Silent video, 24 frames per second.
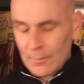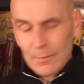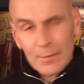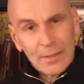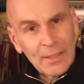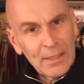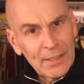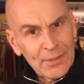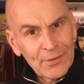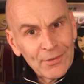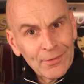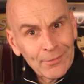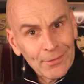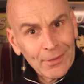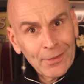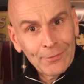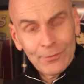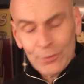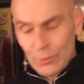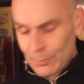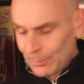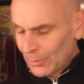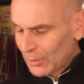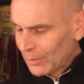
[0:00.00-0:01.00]
Okay, so I've got a
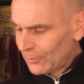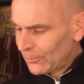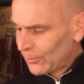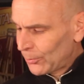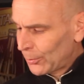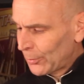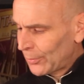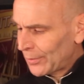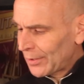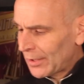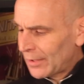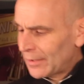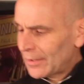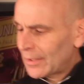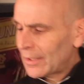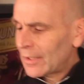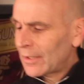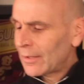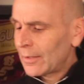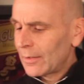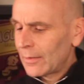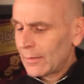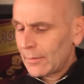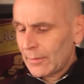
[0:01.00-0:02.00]
few problems with getting
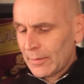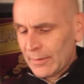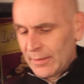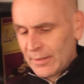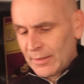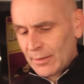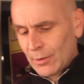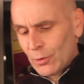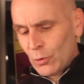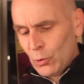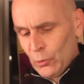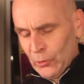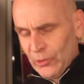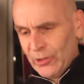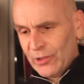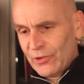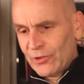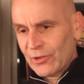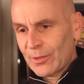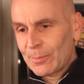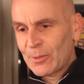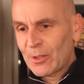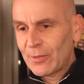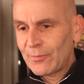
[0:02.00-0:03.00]
that. I think the coating
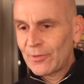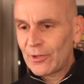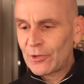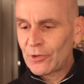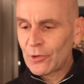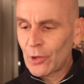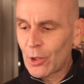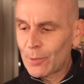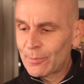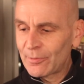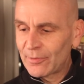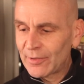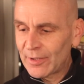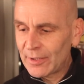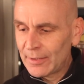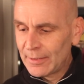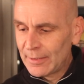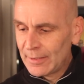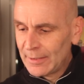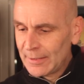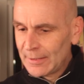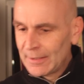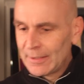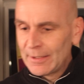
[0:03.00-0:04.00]
has come off the top of it,
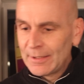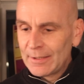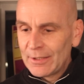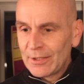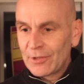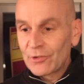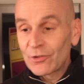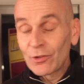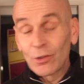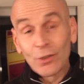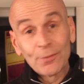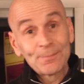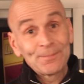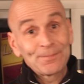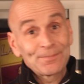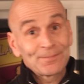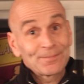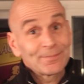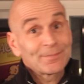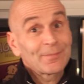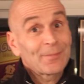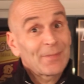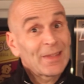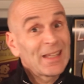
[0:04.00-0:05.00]
so
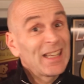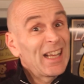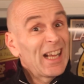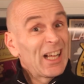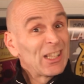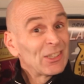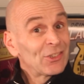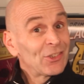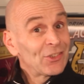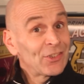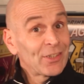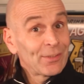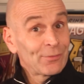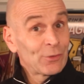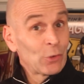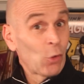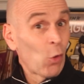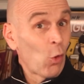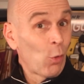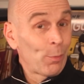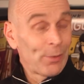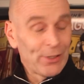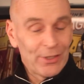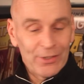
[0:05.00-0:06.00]
I'll just have to
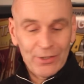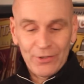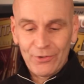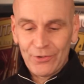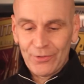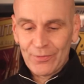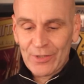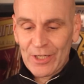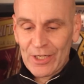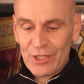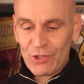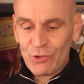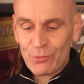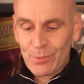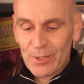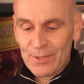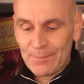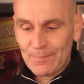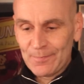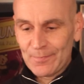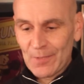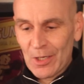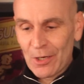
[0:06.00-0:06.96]
open this fresh one.